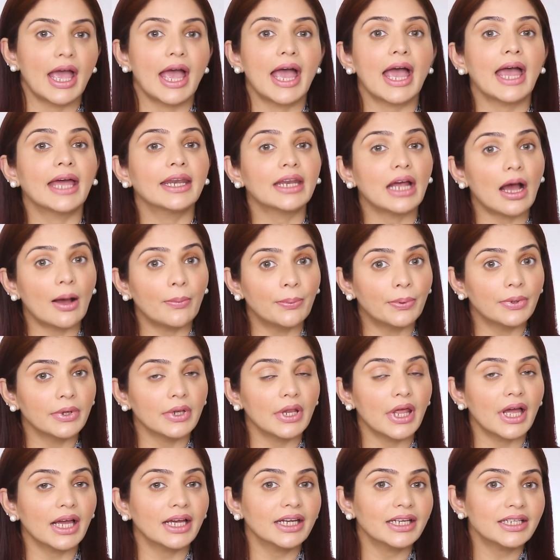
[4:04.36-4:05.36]
and
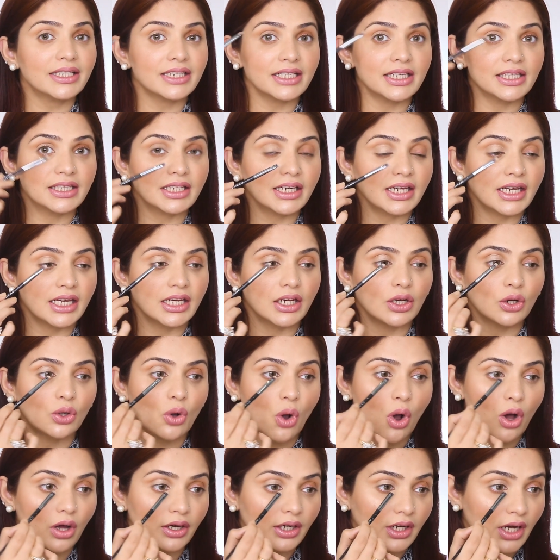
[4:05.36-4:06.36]
apply it in the inner
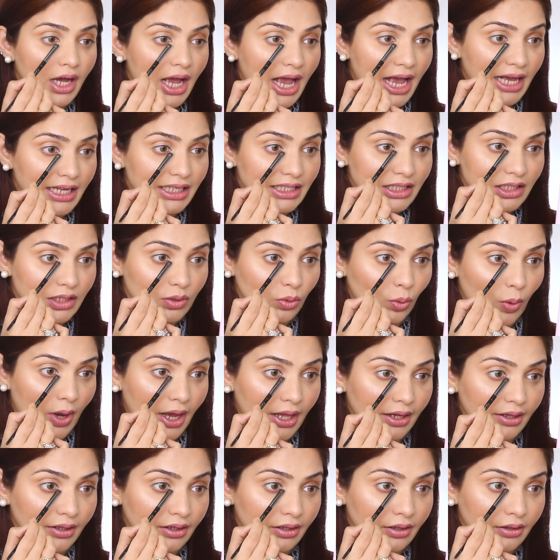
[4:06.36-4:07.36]
corner as
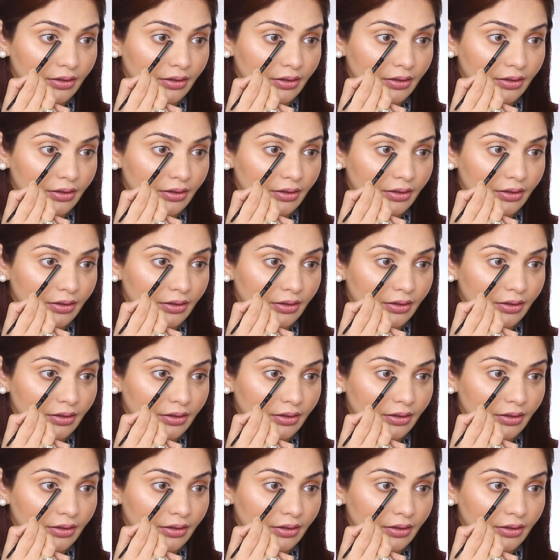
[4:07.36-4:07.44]
well.